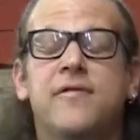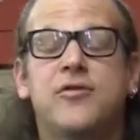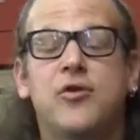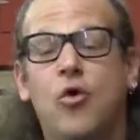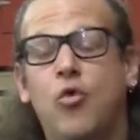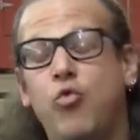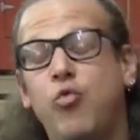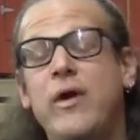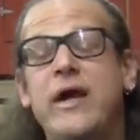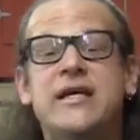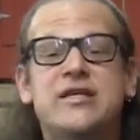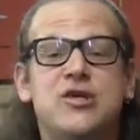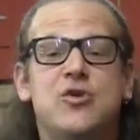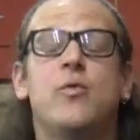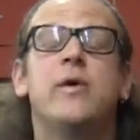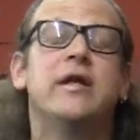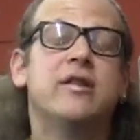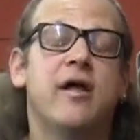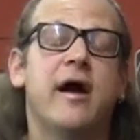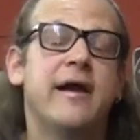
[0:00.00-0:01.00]
The reason
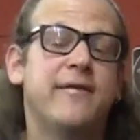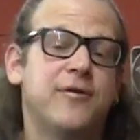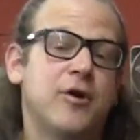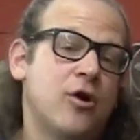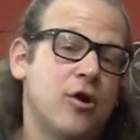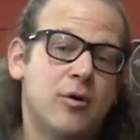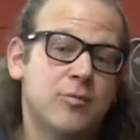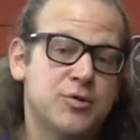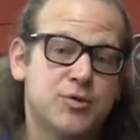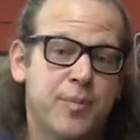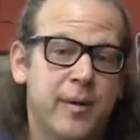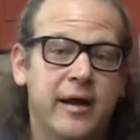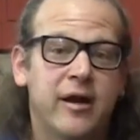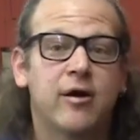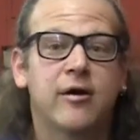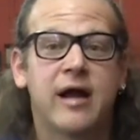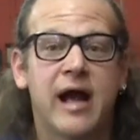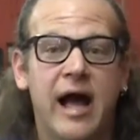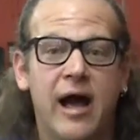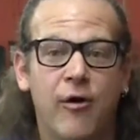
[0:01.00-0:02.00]
we like the Herm
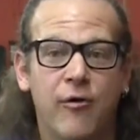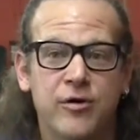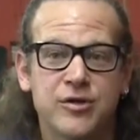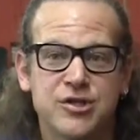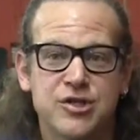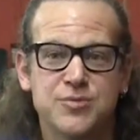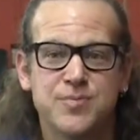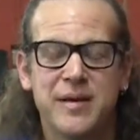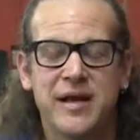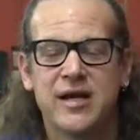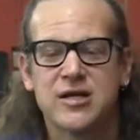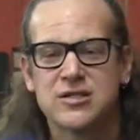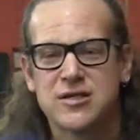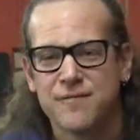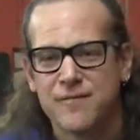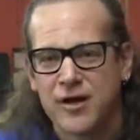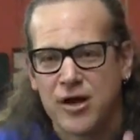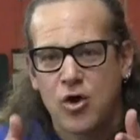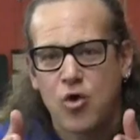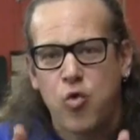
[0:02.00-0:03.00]
Sprenger collars is because
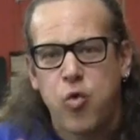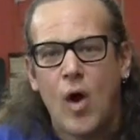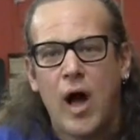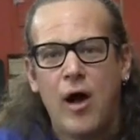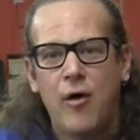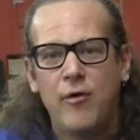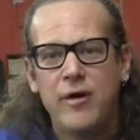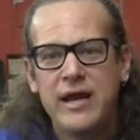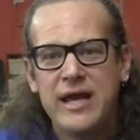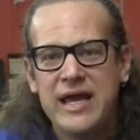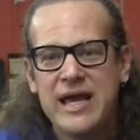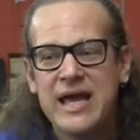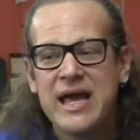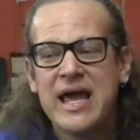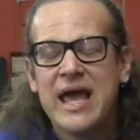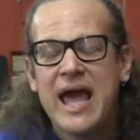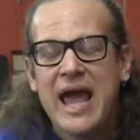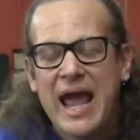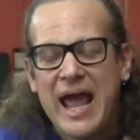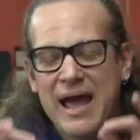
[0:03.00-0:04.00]
of the quality
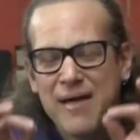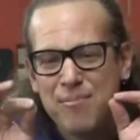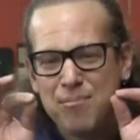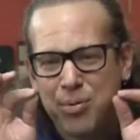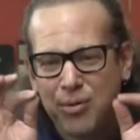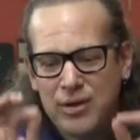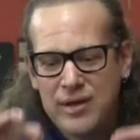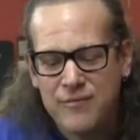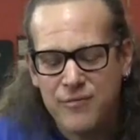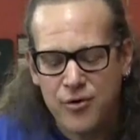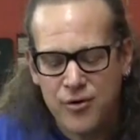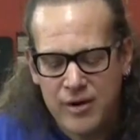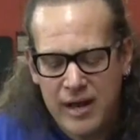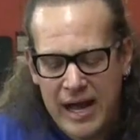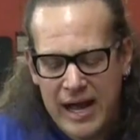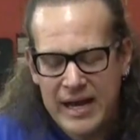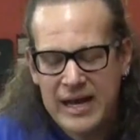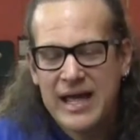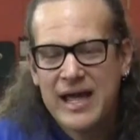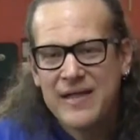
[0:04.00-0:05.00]
and, believe it or
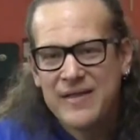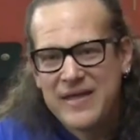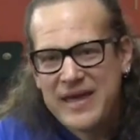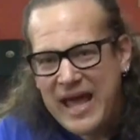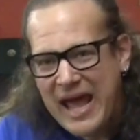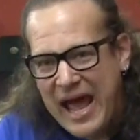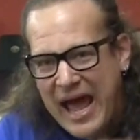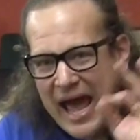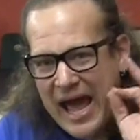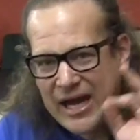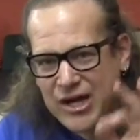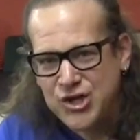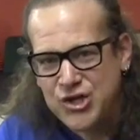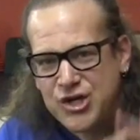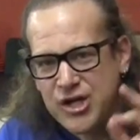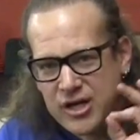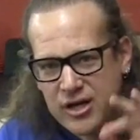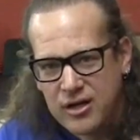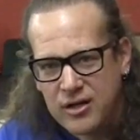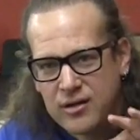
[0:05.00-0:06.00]
not, the
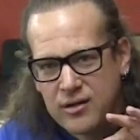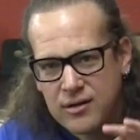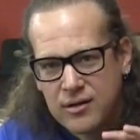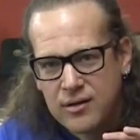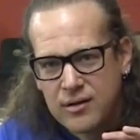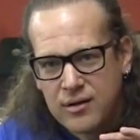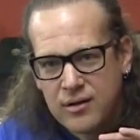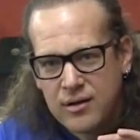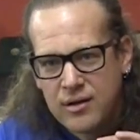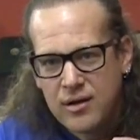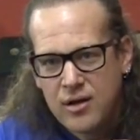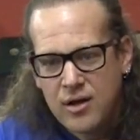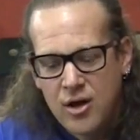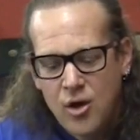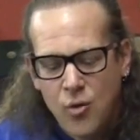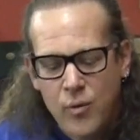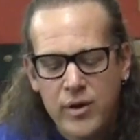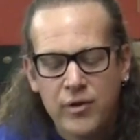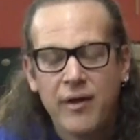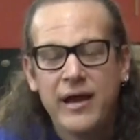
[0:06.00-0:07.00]
action.
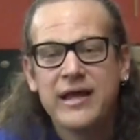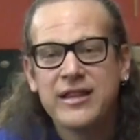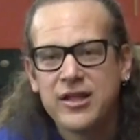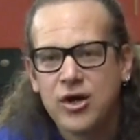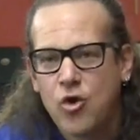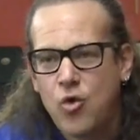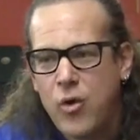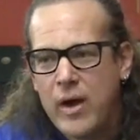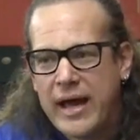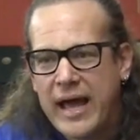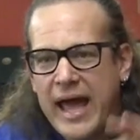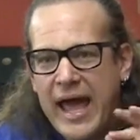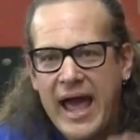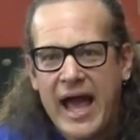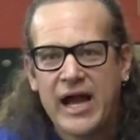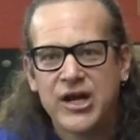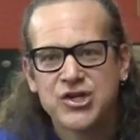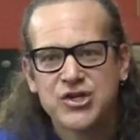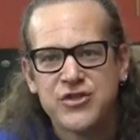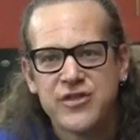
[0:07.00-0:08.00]
We like the quick
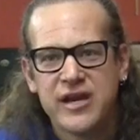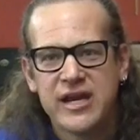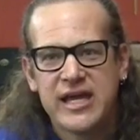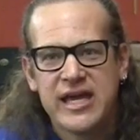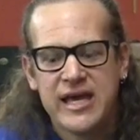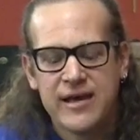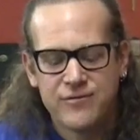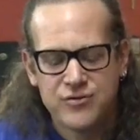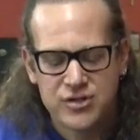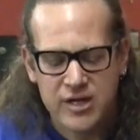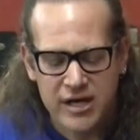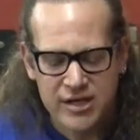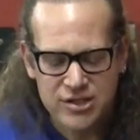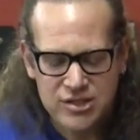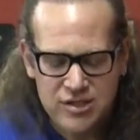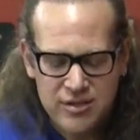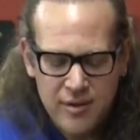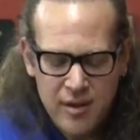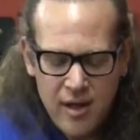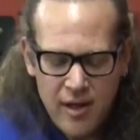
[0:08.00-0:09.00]
action that it gives
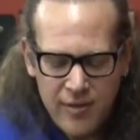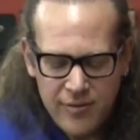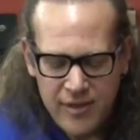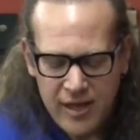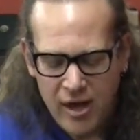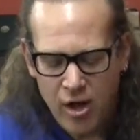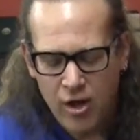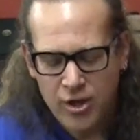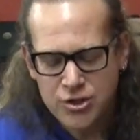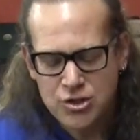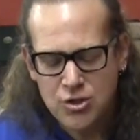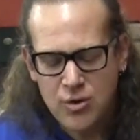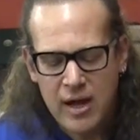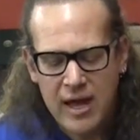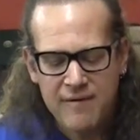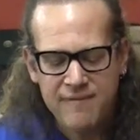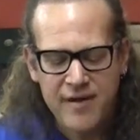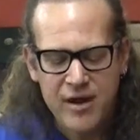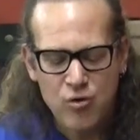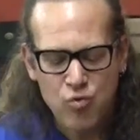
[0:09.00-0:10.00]
us. They also
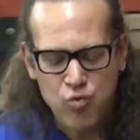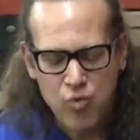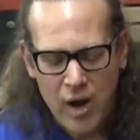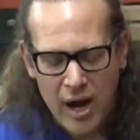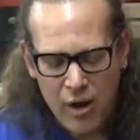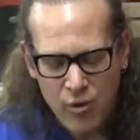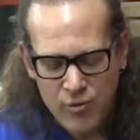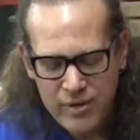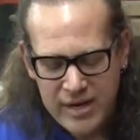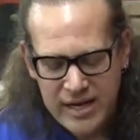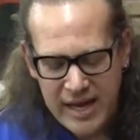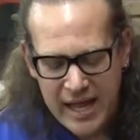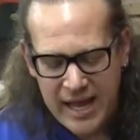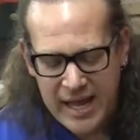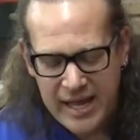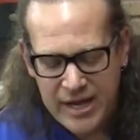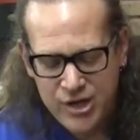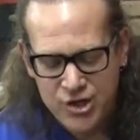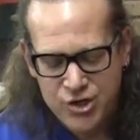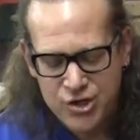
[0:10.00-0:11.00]
have a rounded
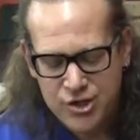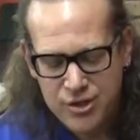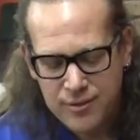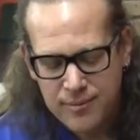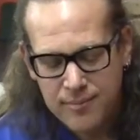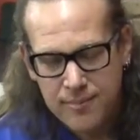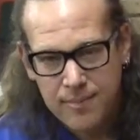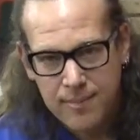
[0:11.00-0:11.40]
edge.